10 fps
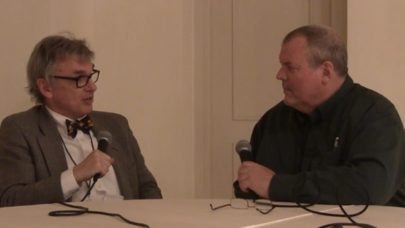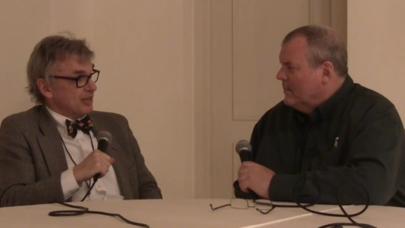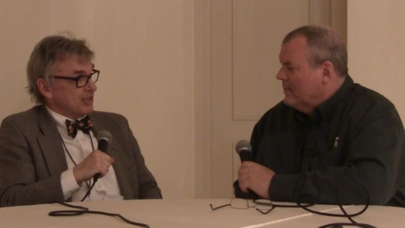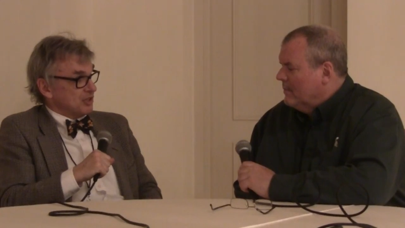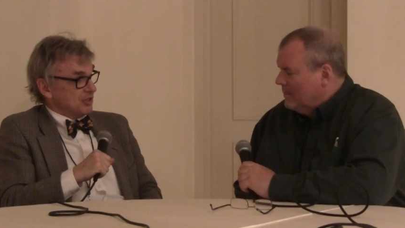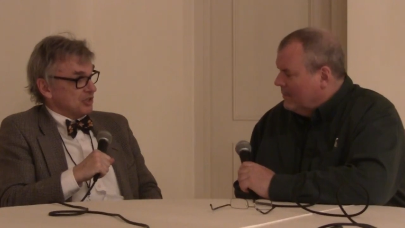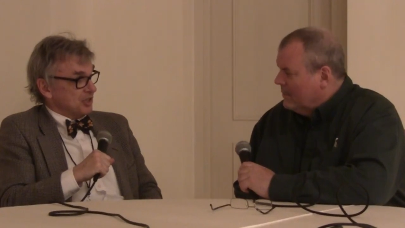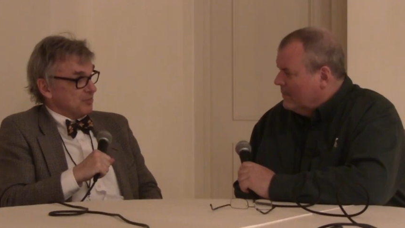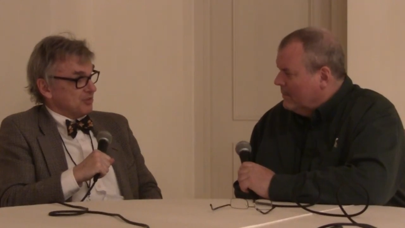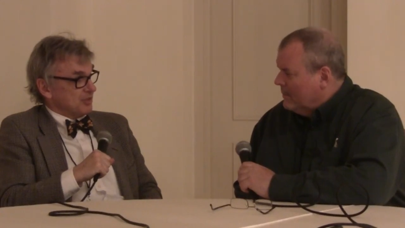
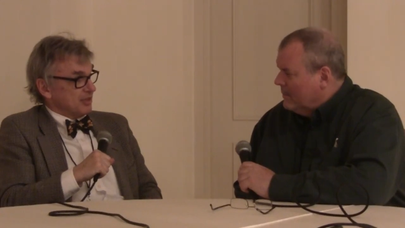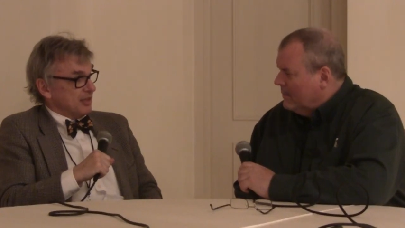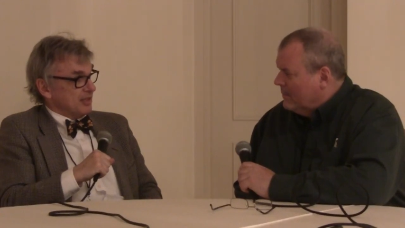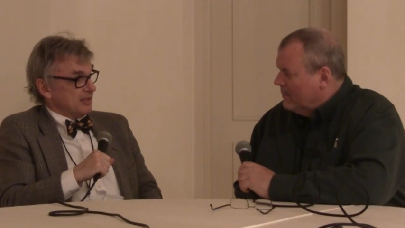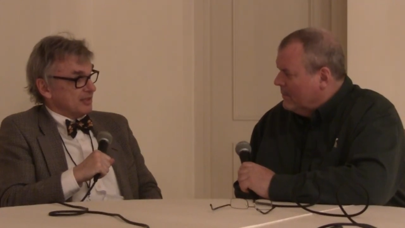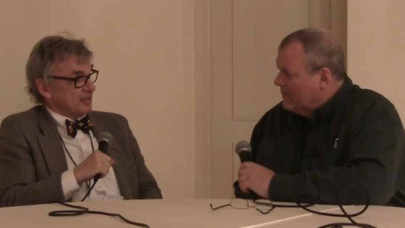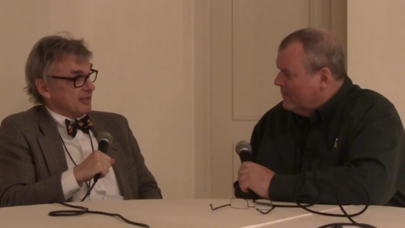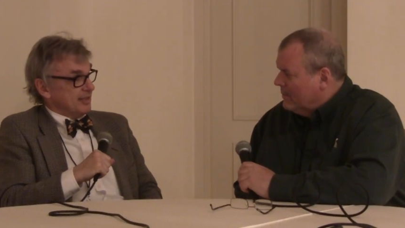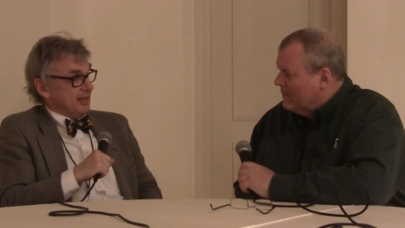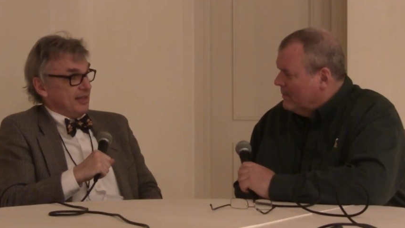Speaker 1: relationships,
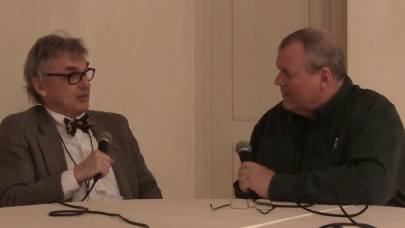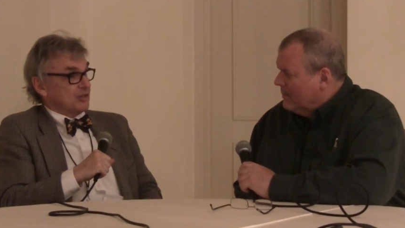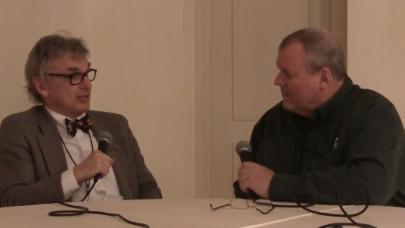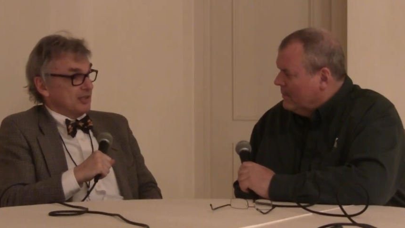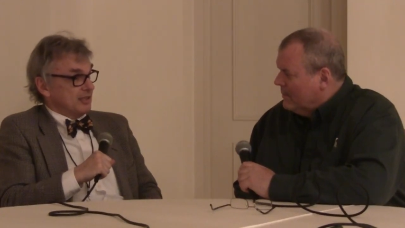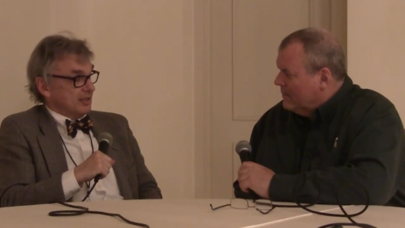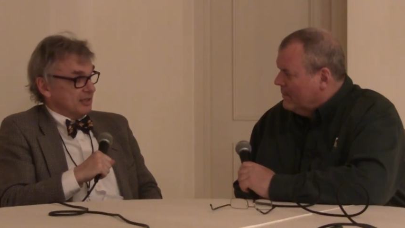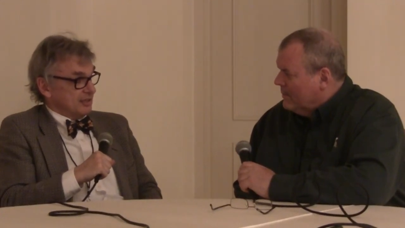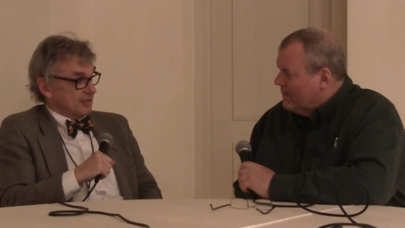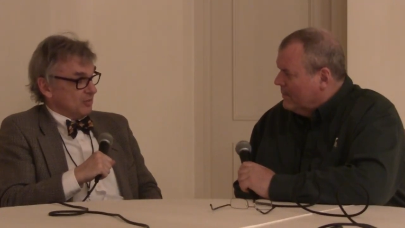it's chaotic
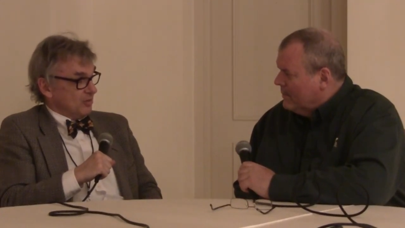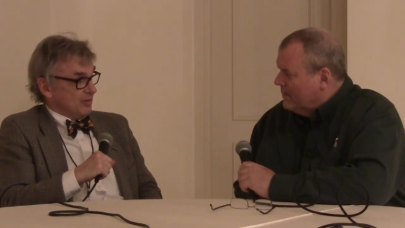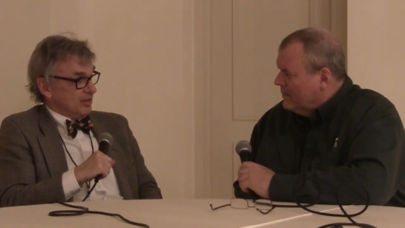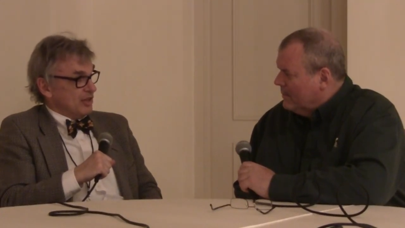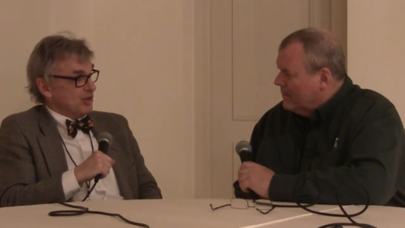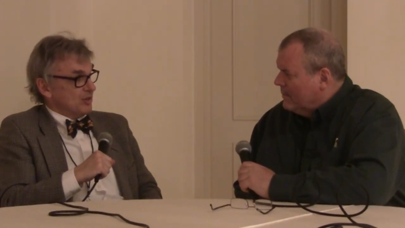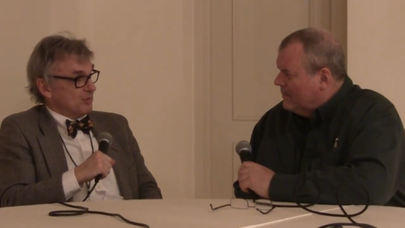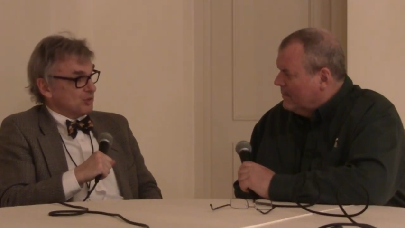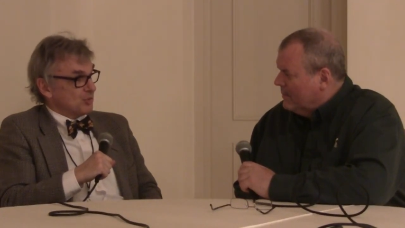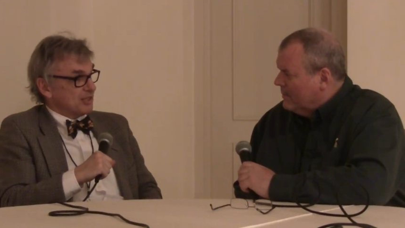and an
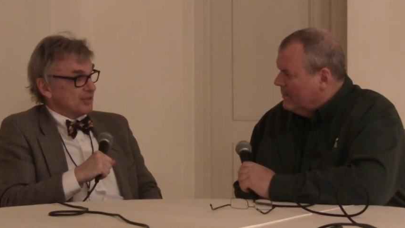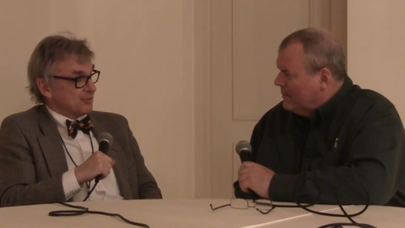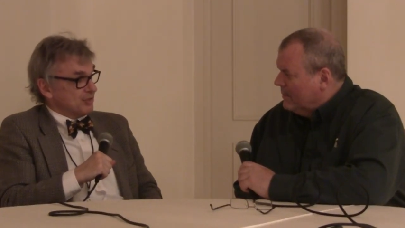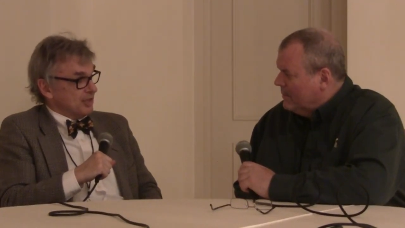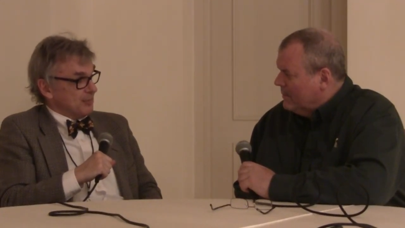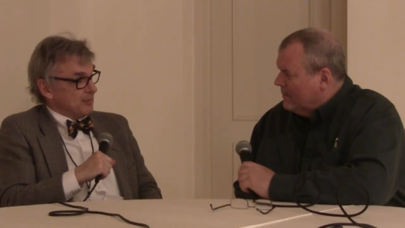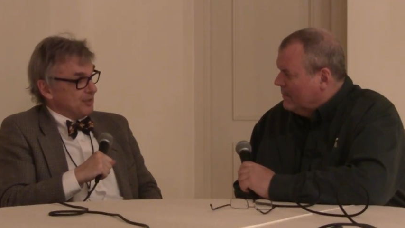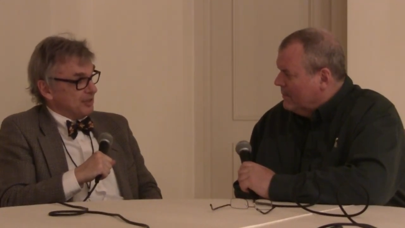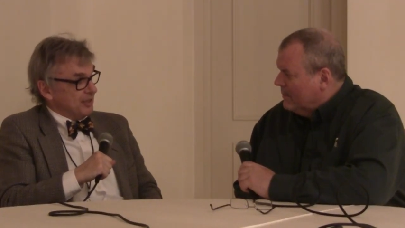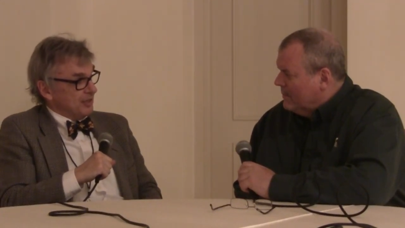enormous waste of time and
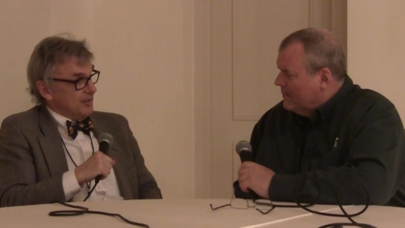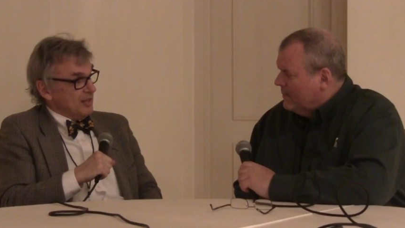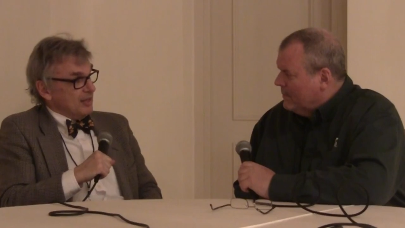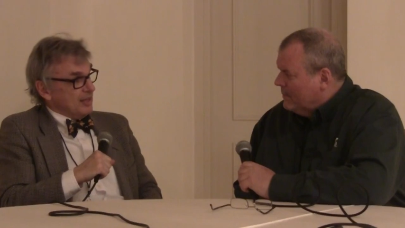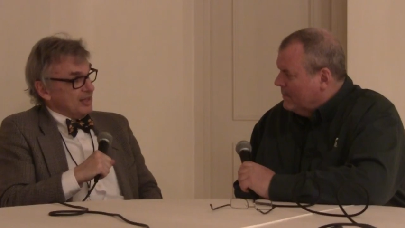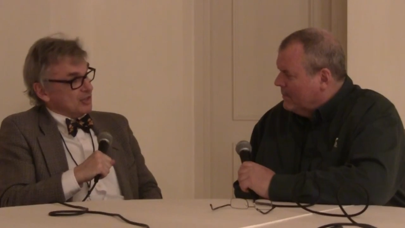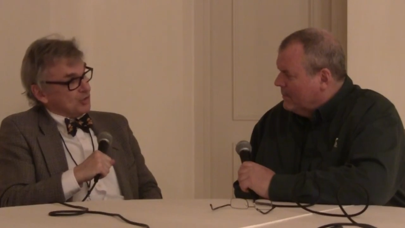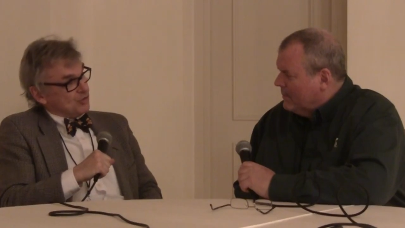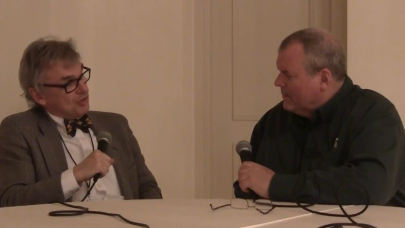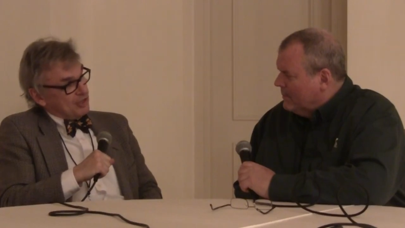money. And
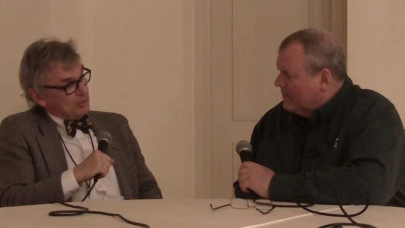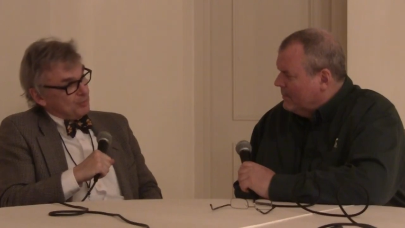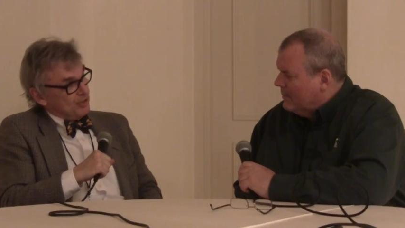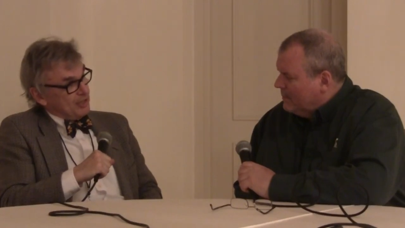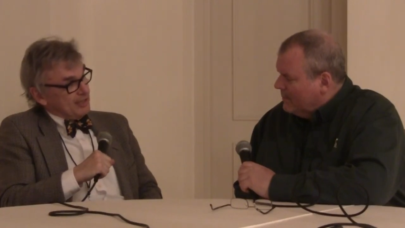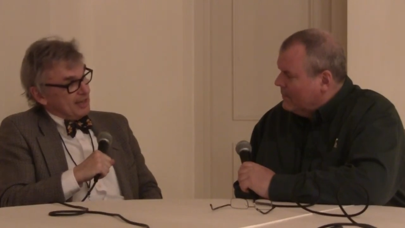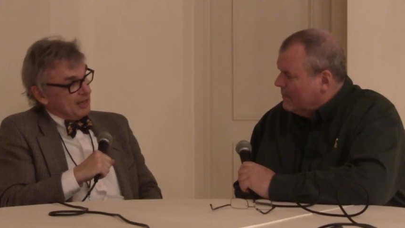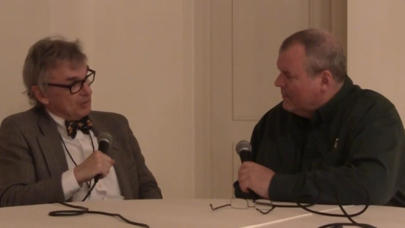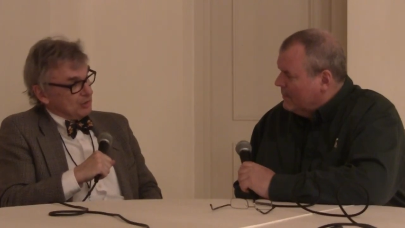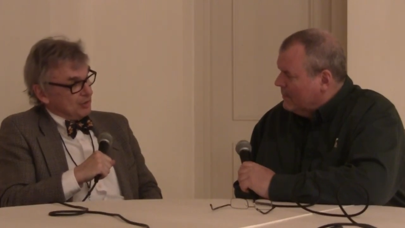so trying to bring it
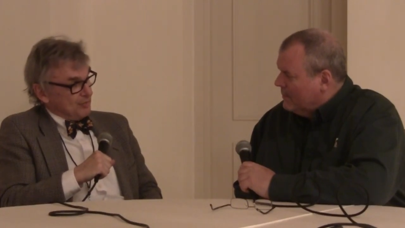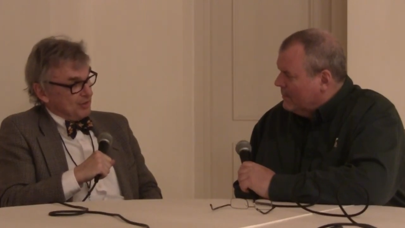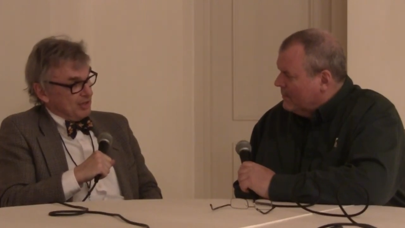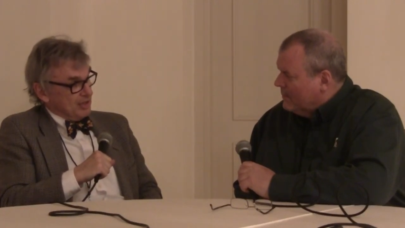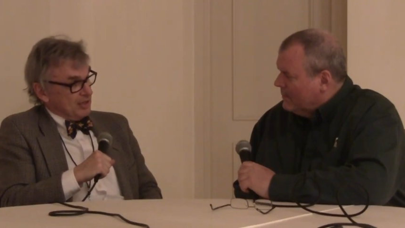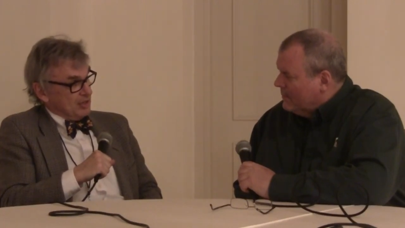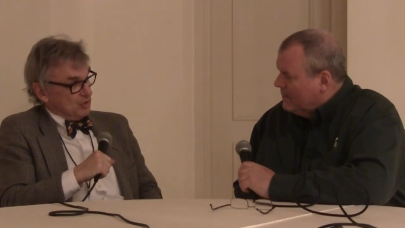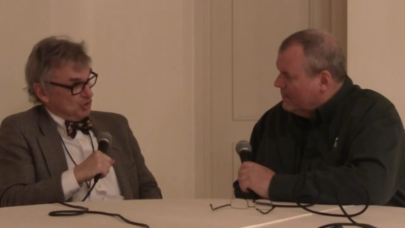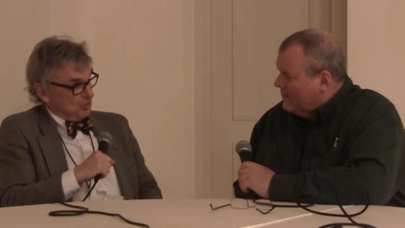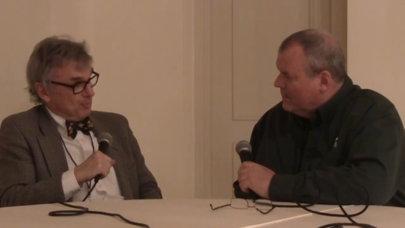out of the
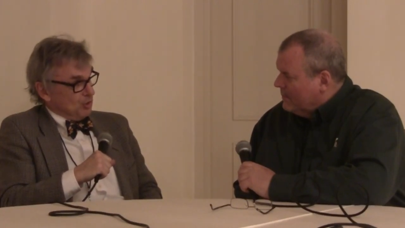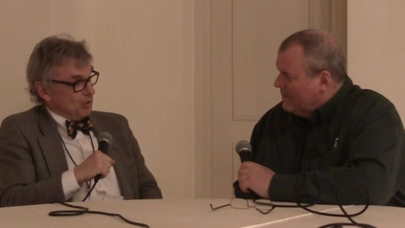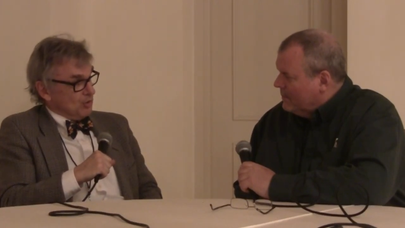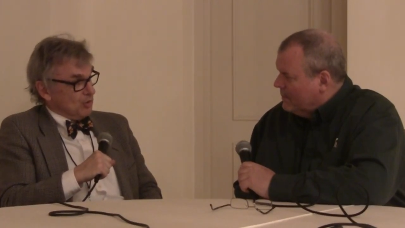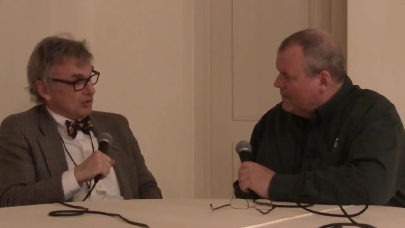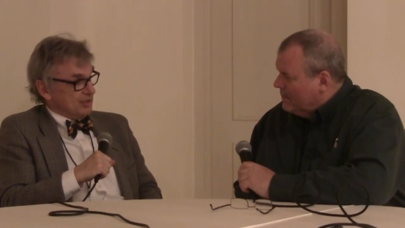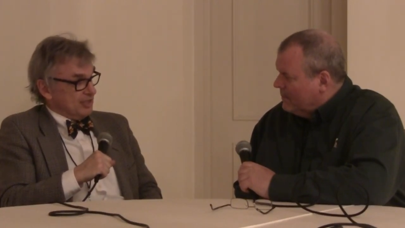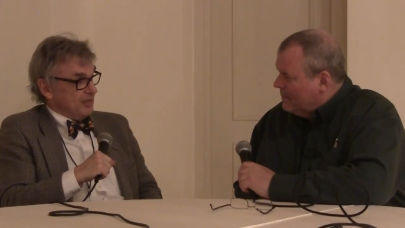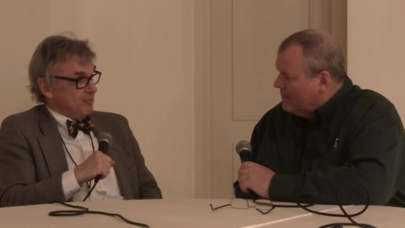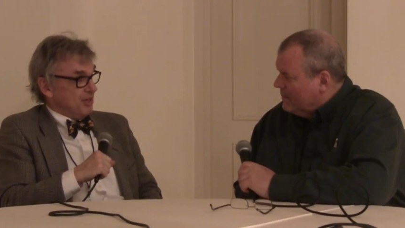small
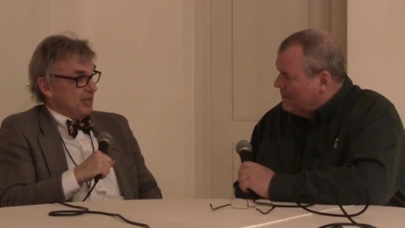team